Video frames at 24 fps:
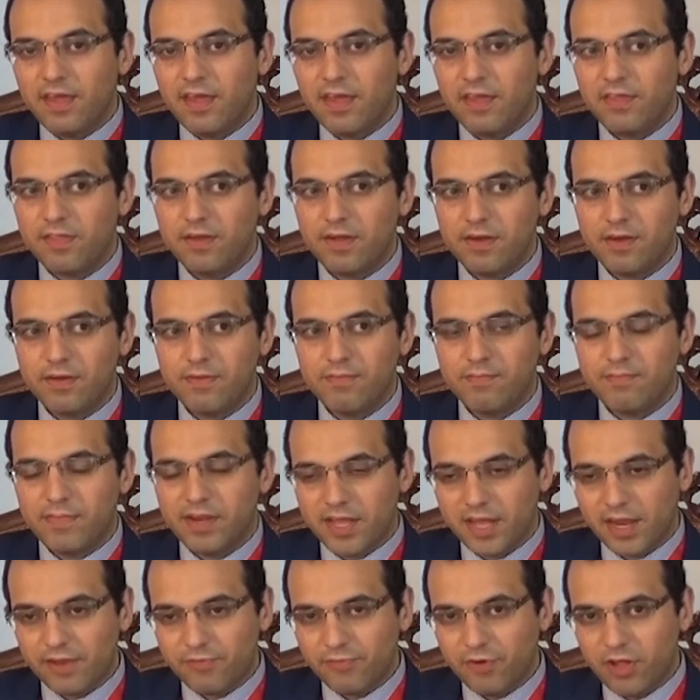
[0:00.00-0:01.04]
Either
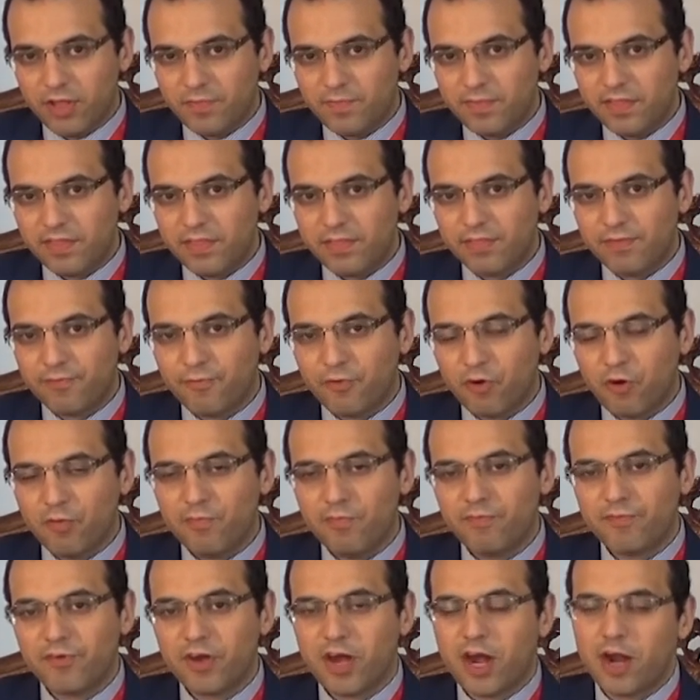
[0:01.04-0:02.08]
medical treatment in the
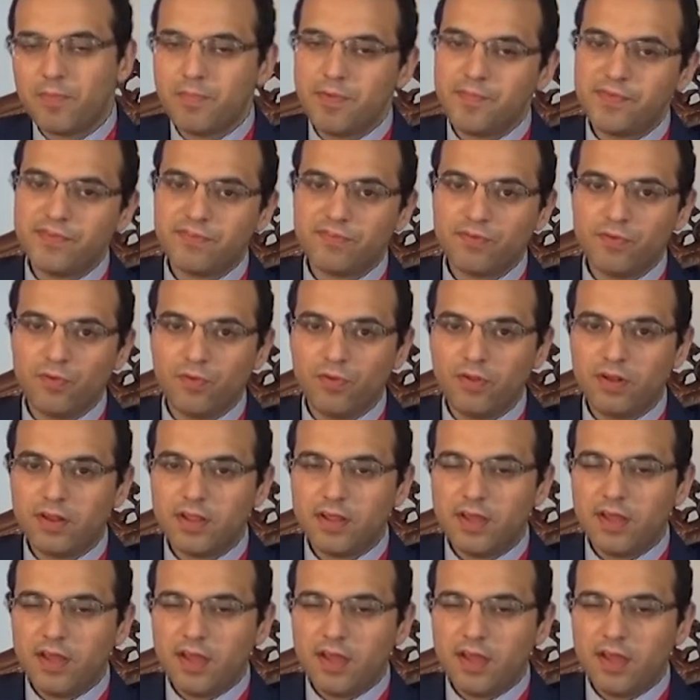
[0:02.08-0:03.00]
form of carbimazole,